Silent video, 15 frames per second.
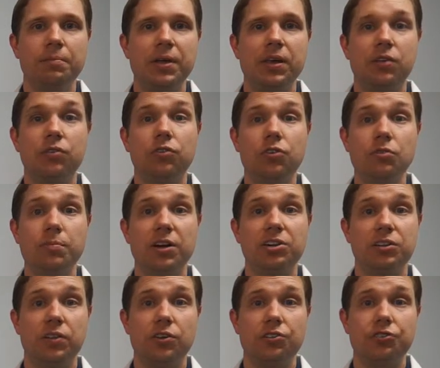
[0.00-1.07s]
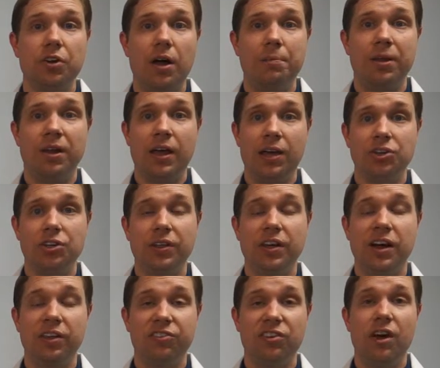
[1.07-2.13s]
because too much of this drop can actually
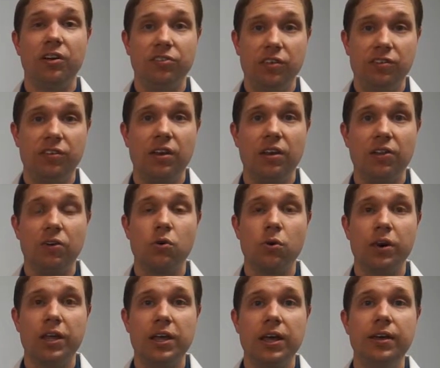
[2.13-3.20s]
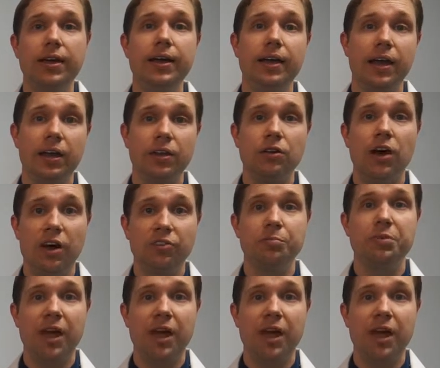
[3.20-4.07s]
cause toxicity to the cornea and cause